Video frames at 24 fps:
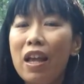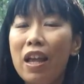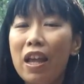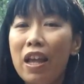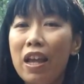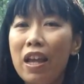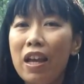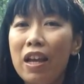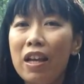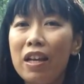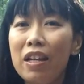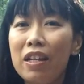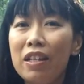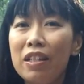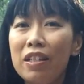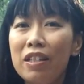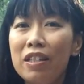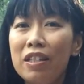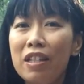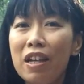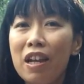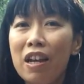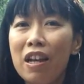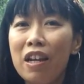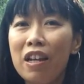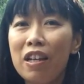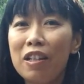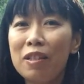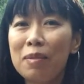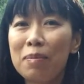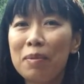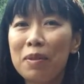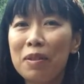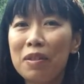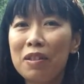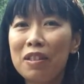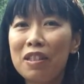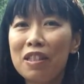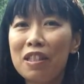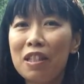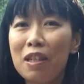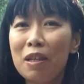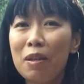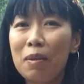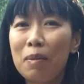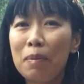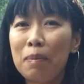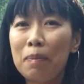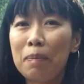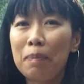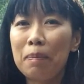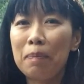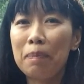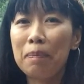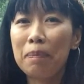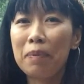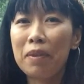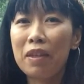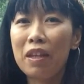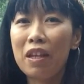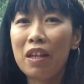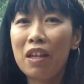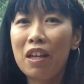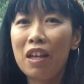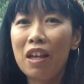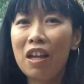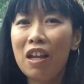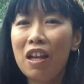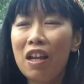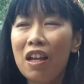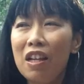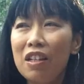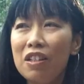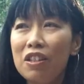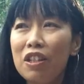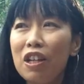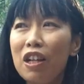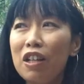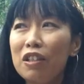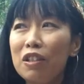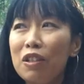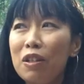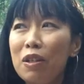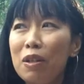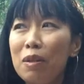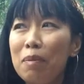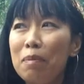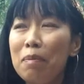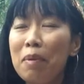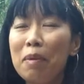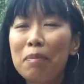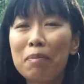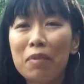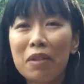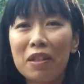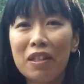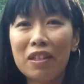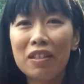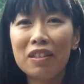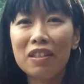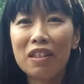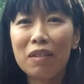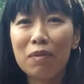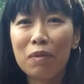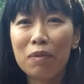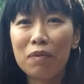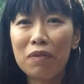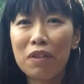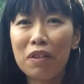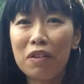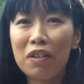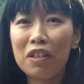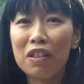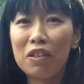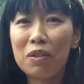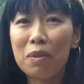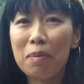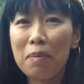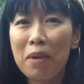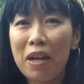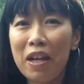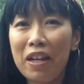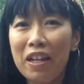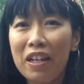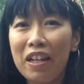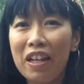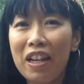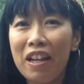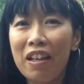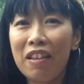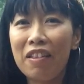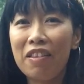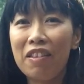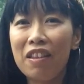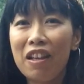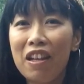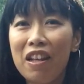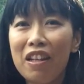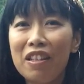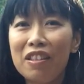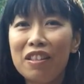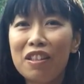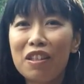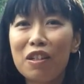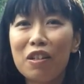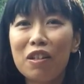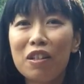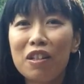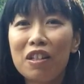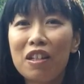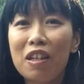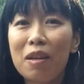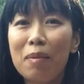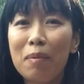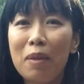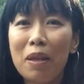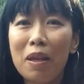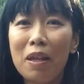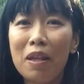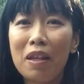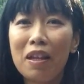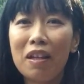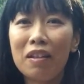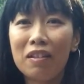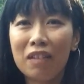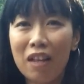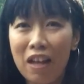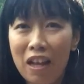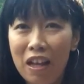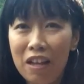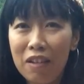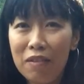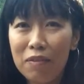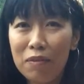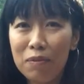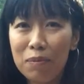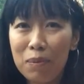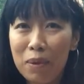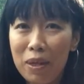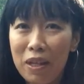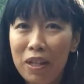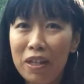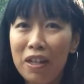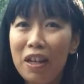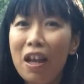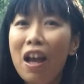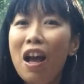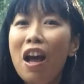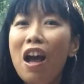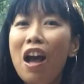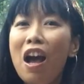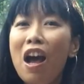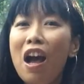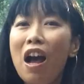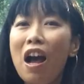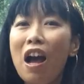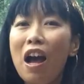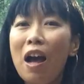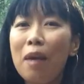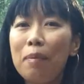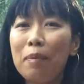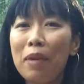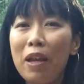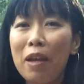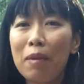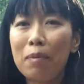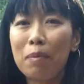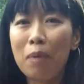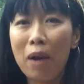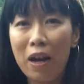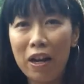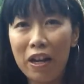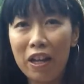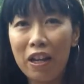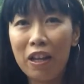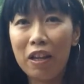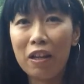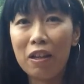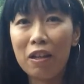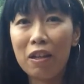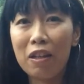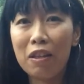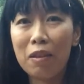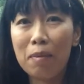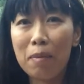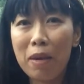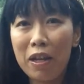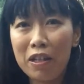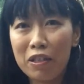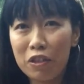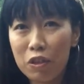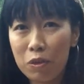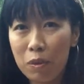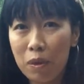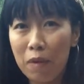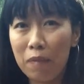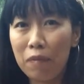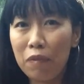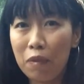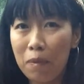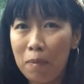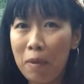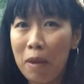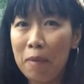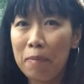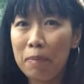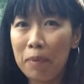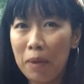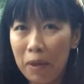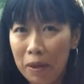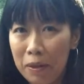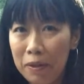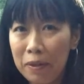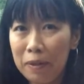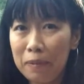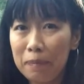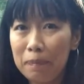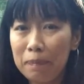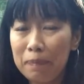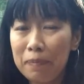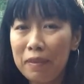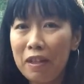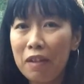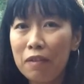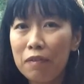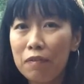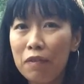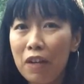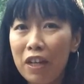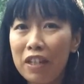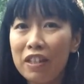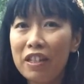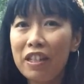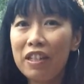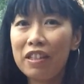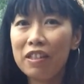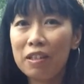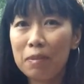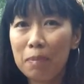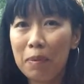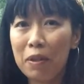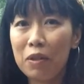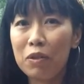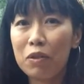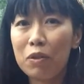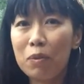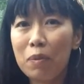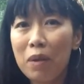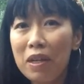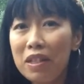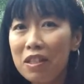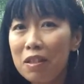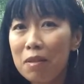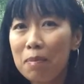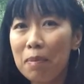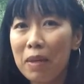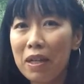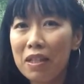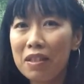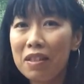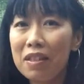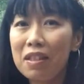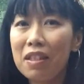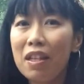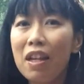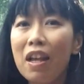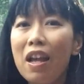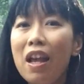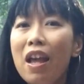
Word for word: And I'd experienced some childhood memories that were very traumatic and they started coming alive when I began writing the manuscript for my book, Finding Spiritual White Space.